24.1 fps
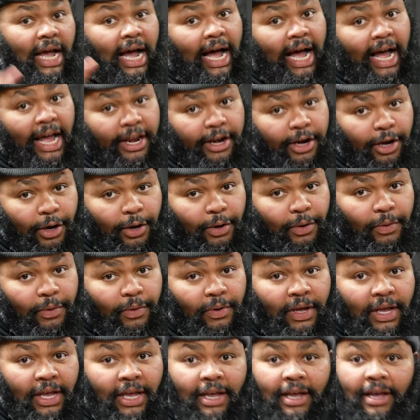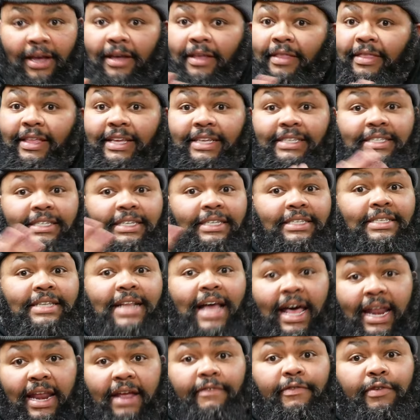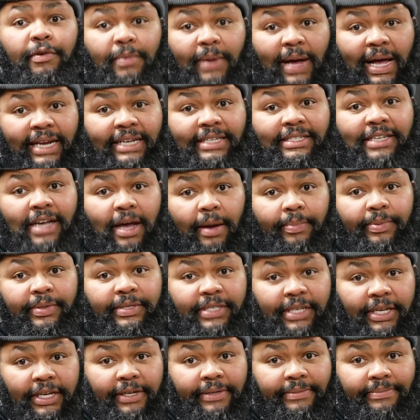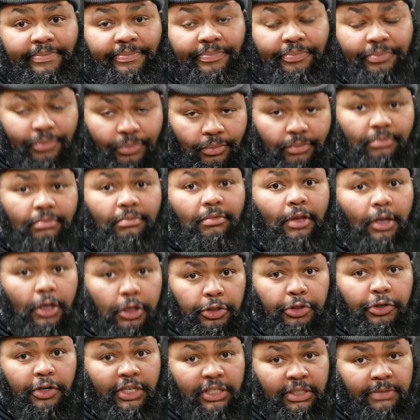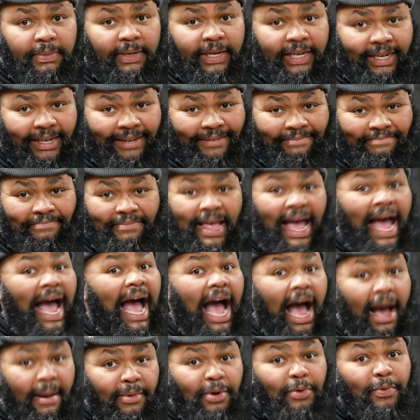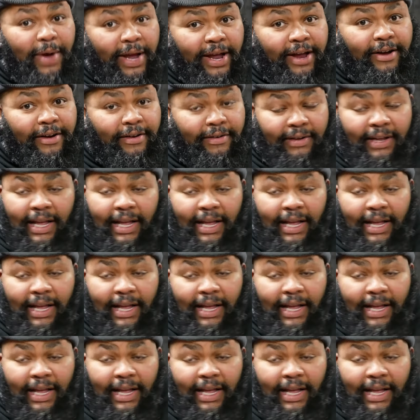I know, this is not everybody's cup of tea. Trust me, I'm aware.